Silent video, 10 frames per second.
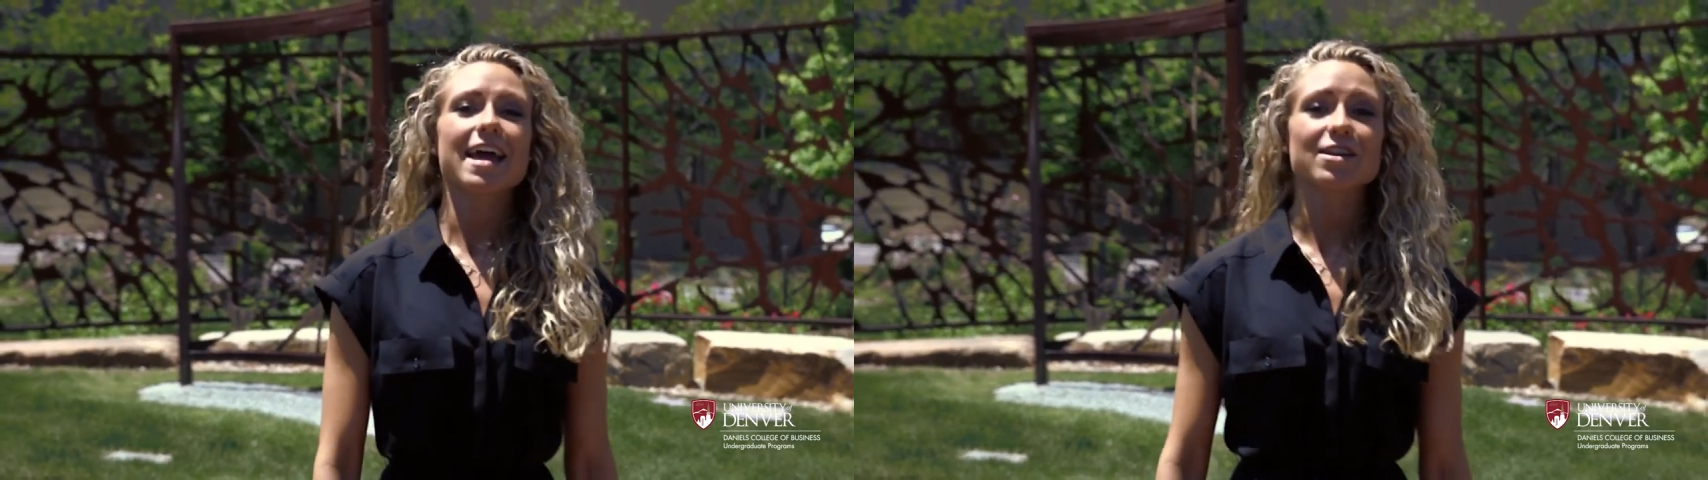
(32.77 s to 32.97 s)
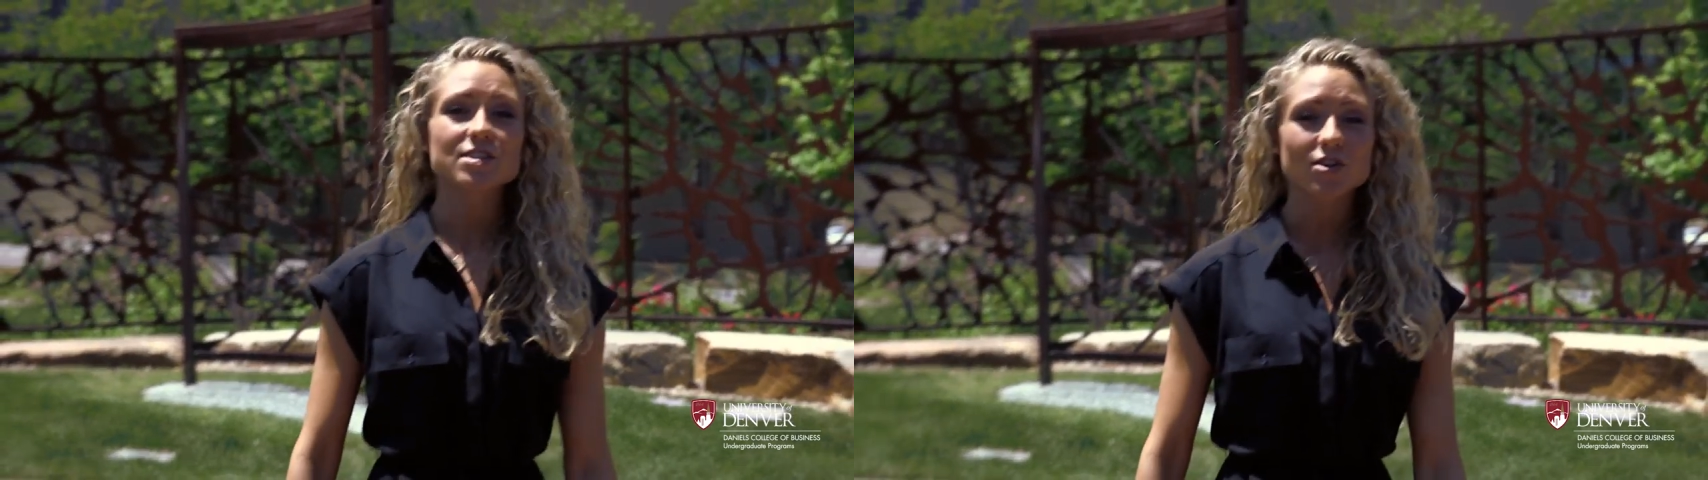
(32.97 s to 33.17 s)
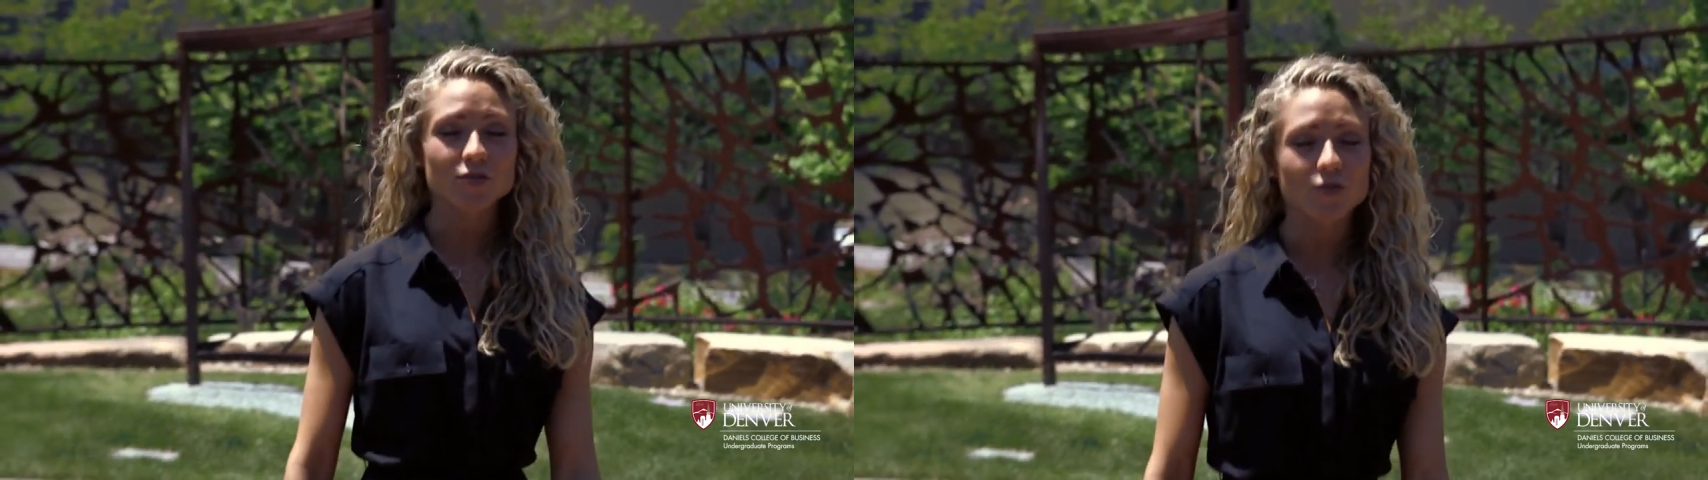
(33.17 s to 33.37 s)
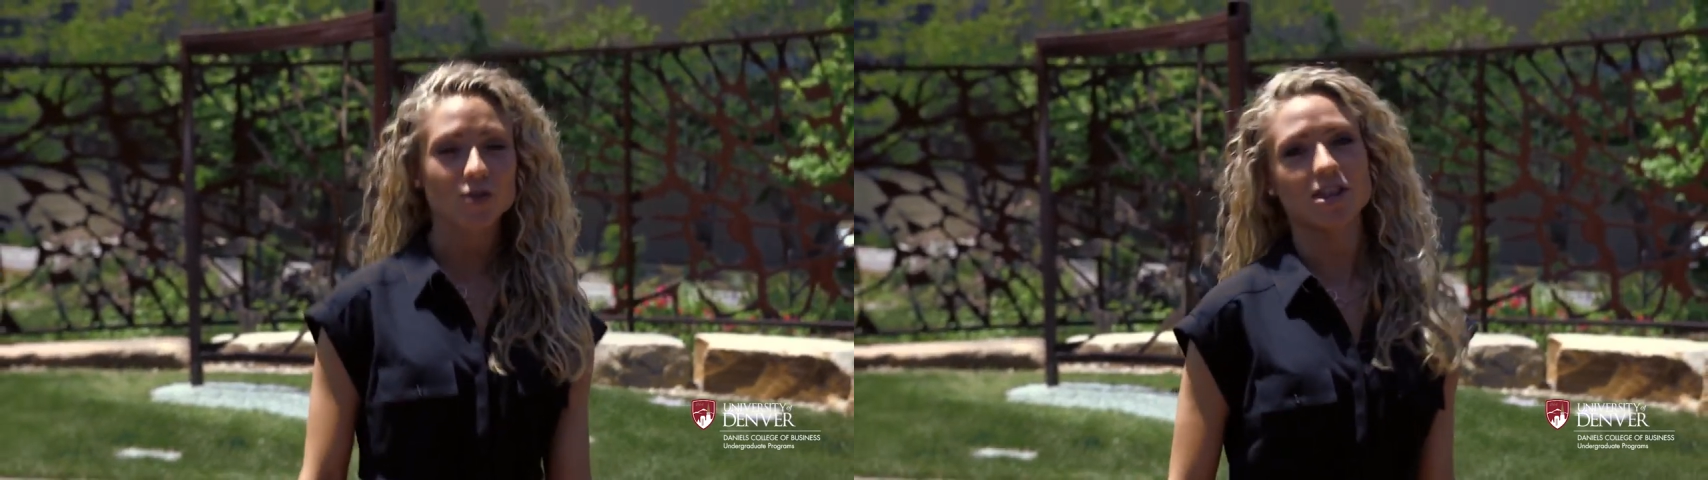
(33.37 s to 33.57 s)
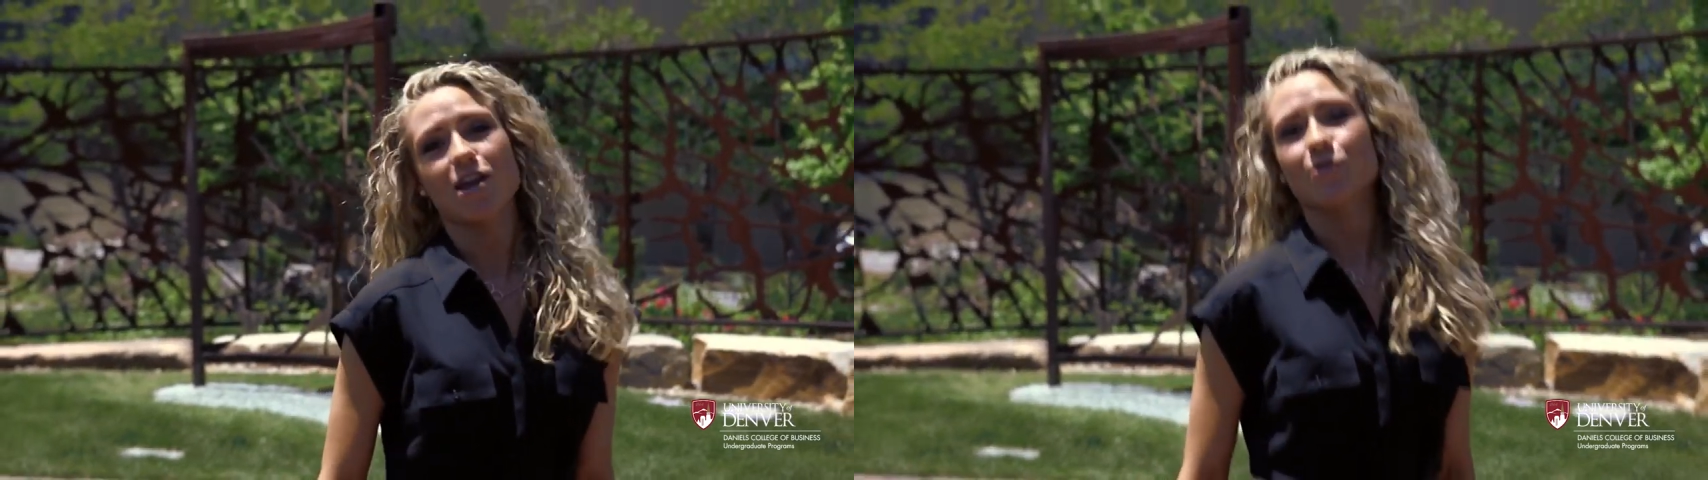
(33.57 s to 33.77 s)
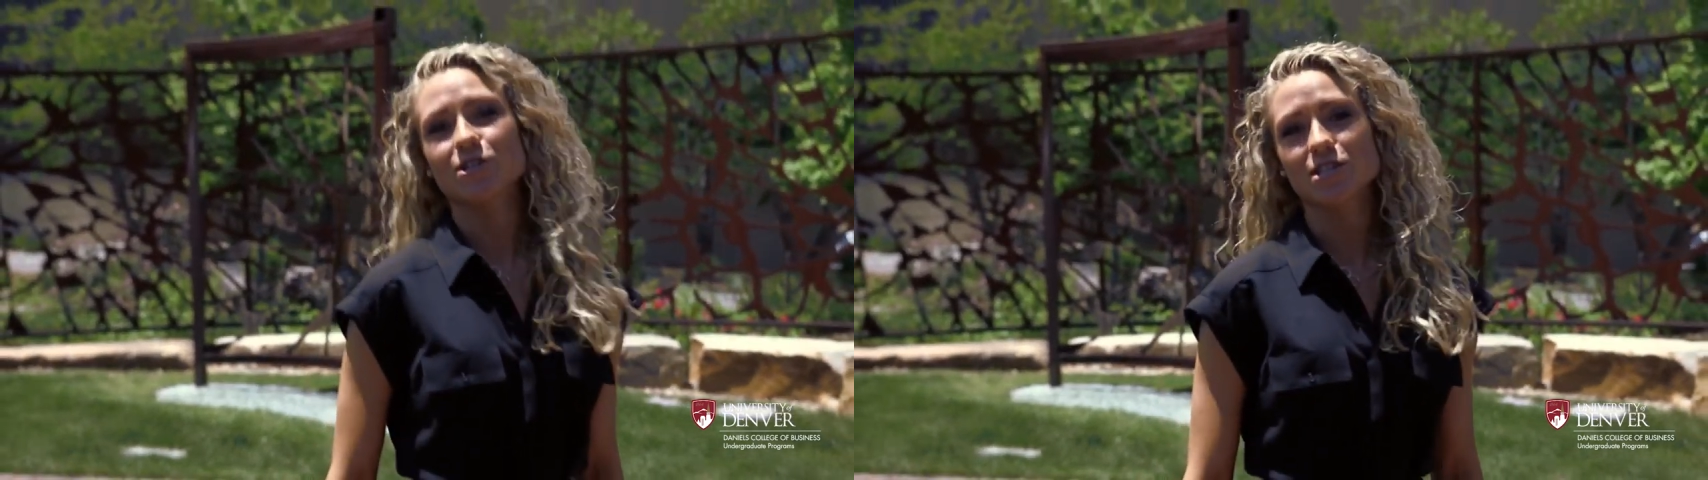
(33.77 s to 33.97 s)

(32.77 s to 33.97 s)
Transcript: and start a foreign language